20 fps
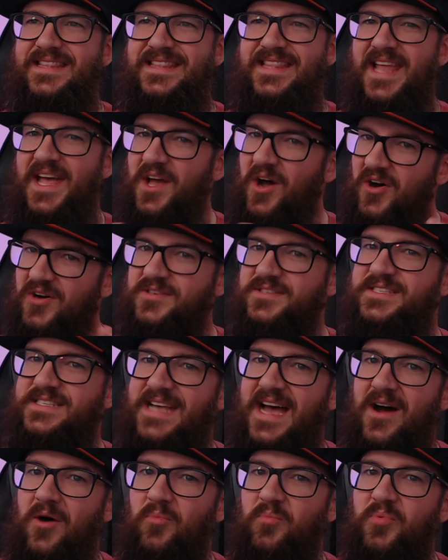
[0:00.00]
They all
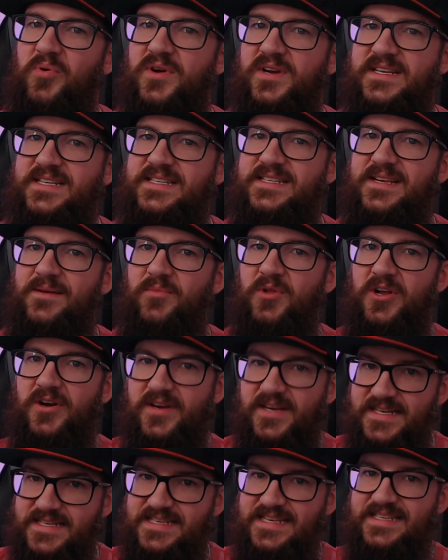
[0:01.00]
sound pretty similar,
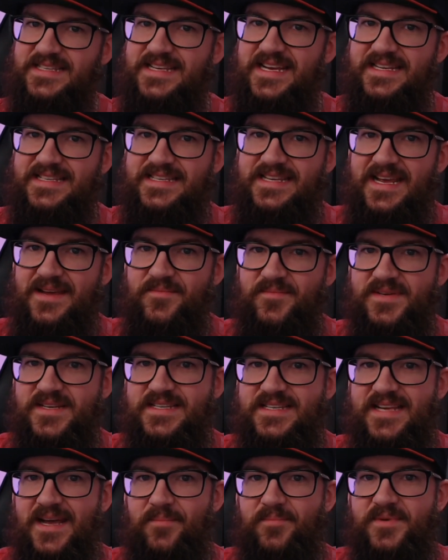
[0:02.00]
because it's that same
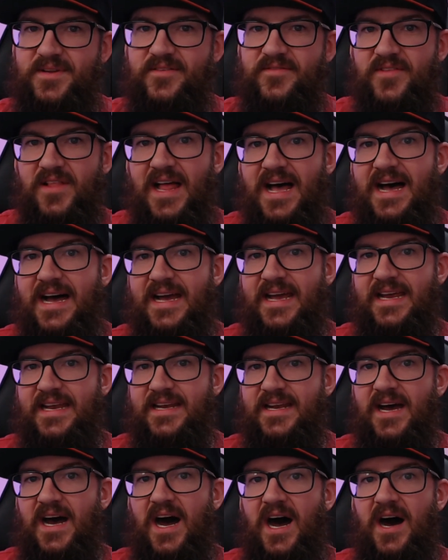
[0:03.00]
deceptive
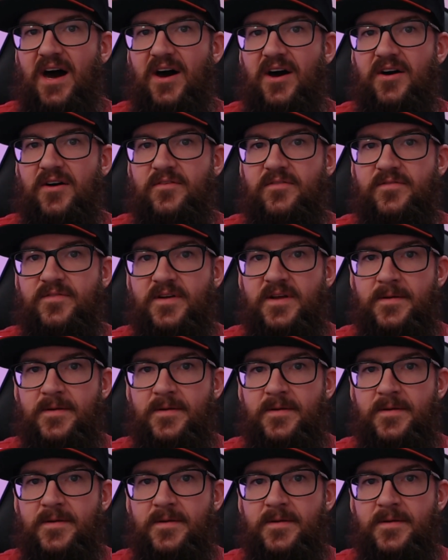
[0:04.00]
line of